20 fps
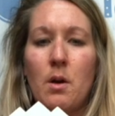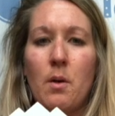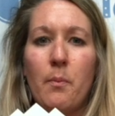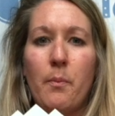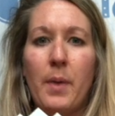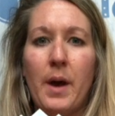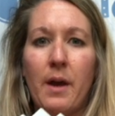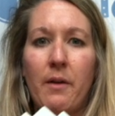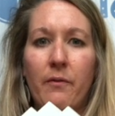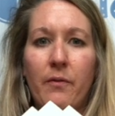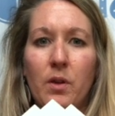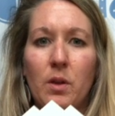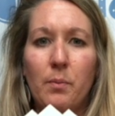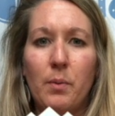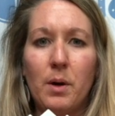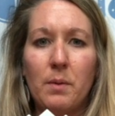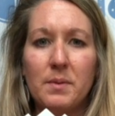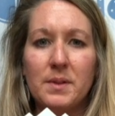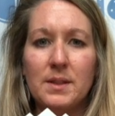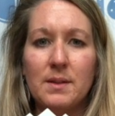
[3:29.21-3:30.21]
But for the
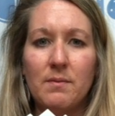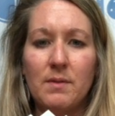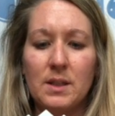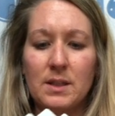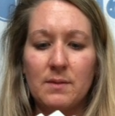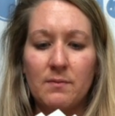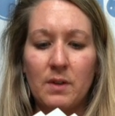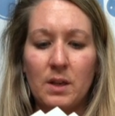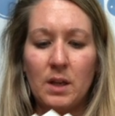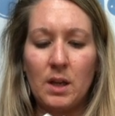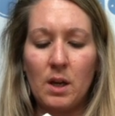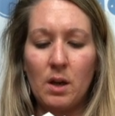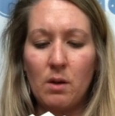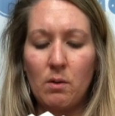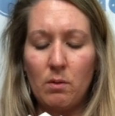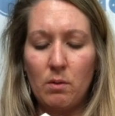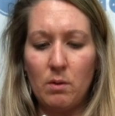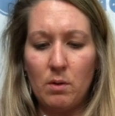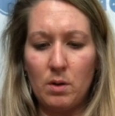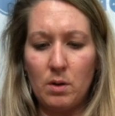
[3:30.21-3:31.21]
purpose of this
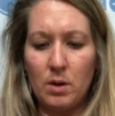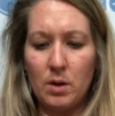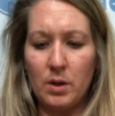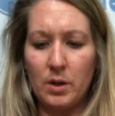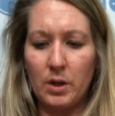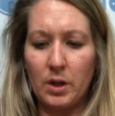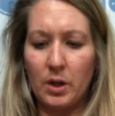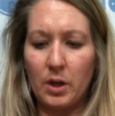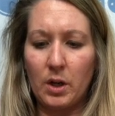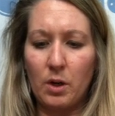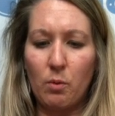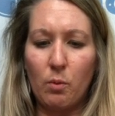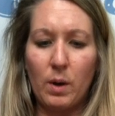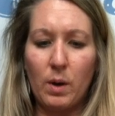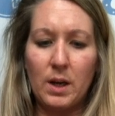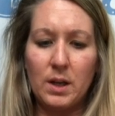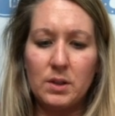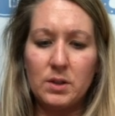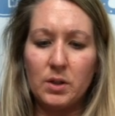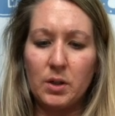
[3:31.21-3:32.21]
video, you're gonna
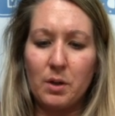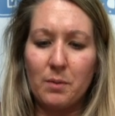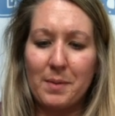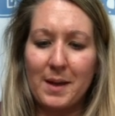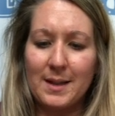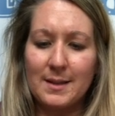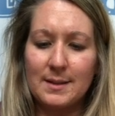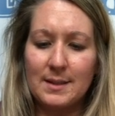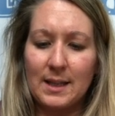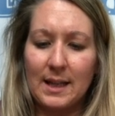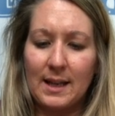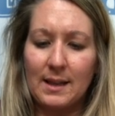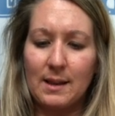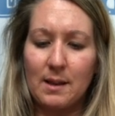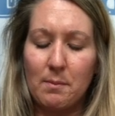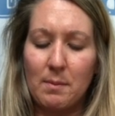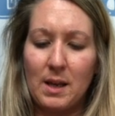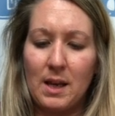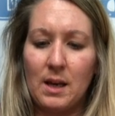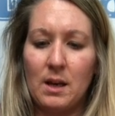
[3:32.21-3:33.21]
wanna do your best to get
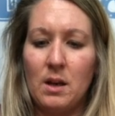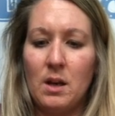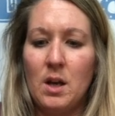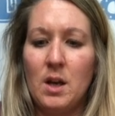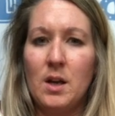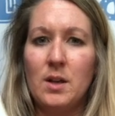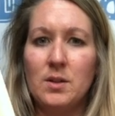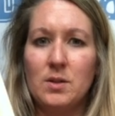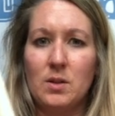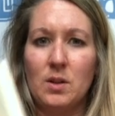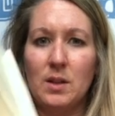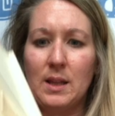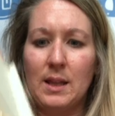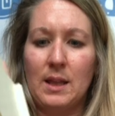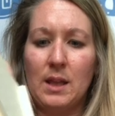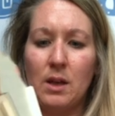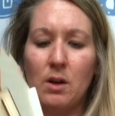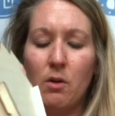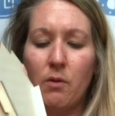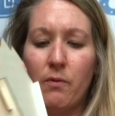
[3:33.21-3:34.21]
them in so that
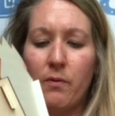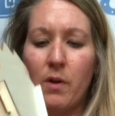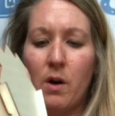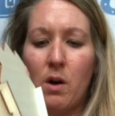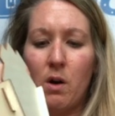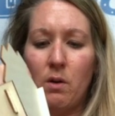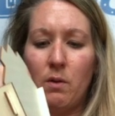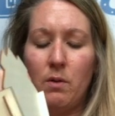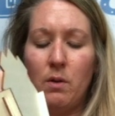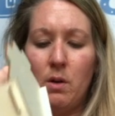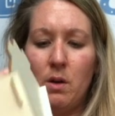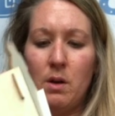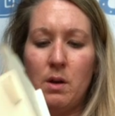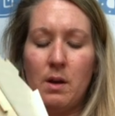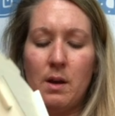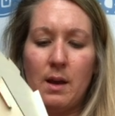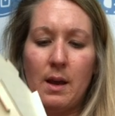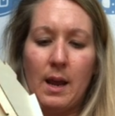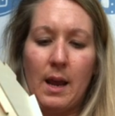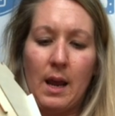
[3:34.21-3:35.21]
they don't fall.
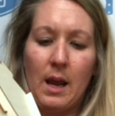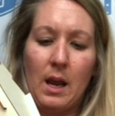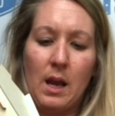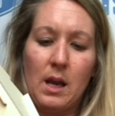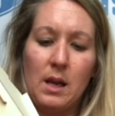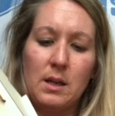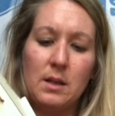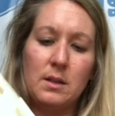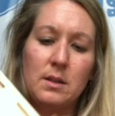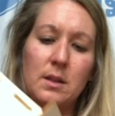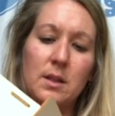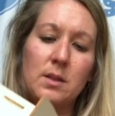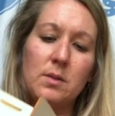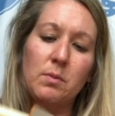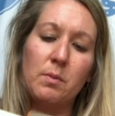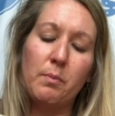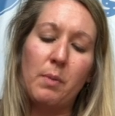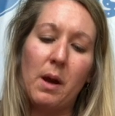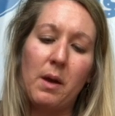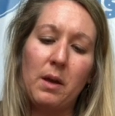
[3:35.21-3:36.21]
And this
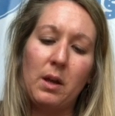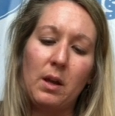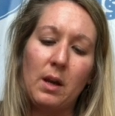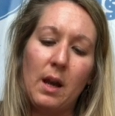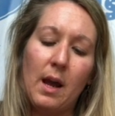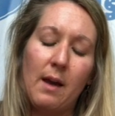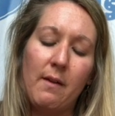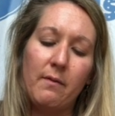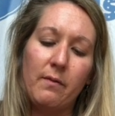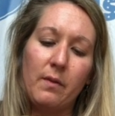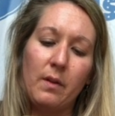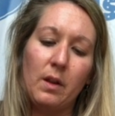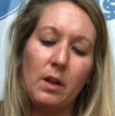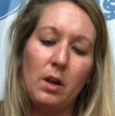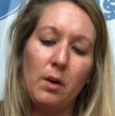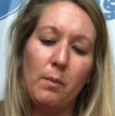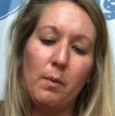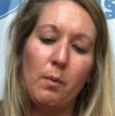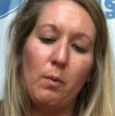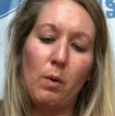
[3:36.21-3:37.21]
one probably could have a
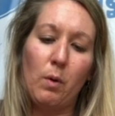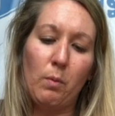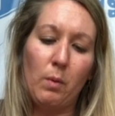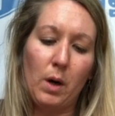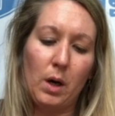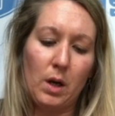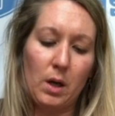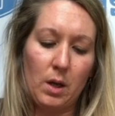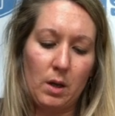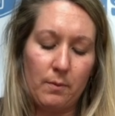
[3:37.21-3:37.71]
little bit more work.